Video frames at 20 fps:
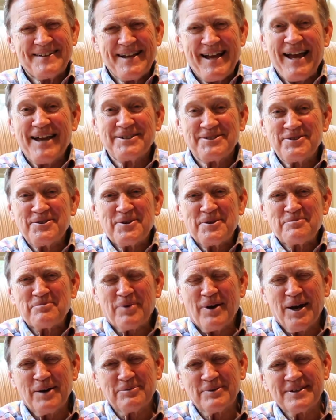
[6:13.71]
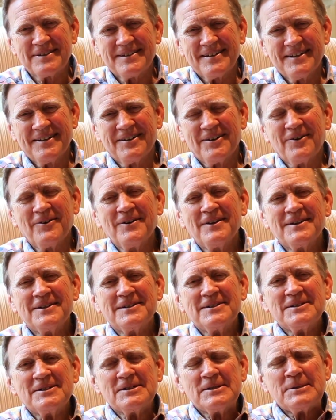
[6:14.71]
as you can probably tell.
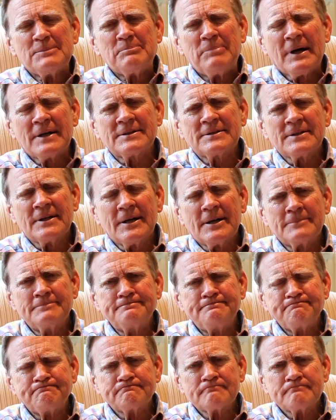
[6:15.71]
But the